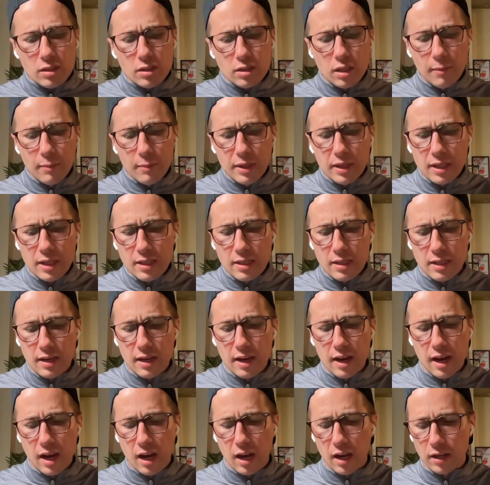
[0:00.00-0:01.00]
some of
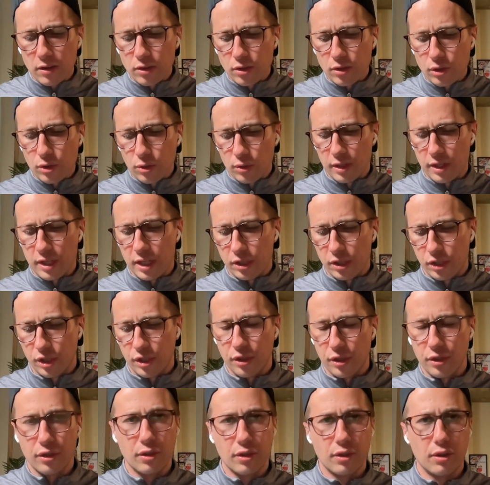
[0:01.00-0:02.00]
these
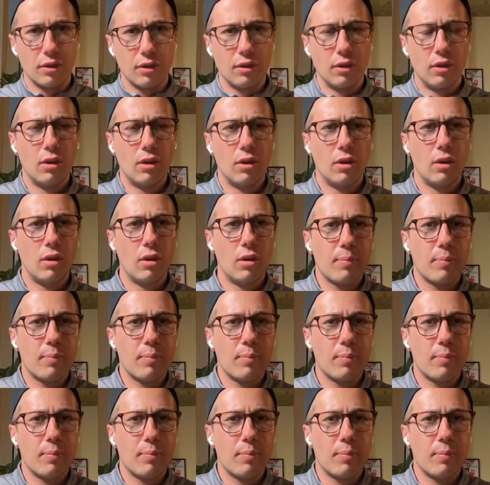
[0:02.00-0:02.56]
non-traditional